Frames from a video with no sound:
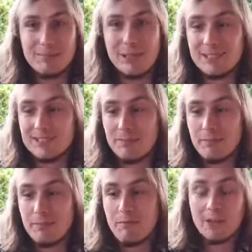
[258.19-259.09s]
Because,
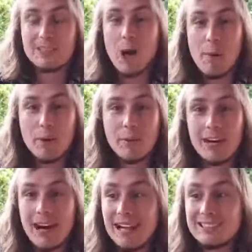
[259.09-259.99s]
for example, when
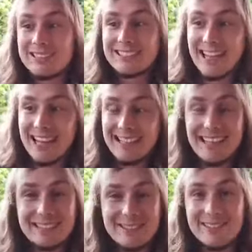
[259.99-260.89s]
I had to study
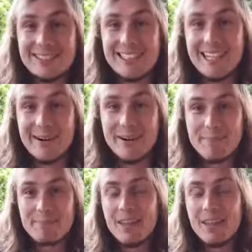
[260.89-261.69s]
industrial engineering,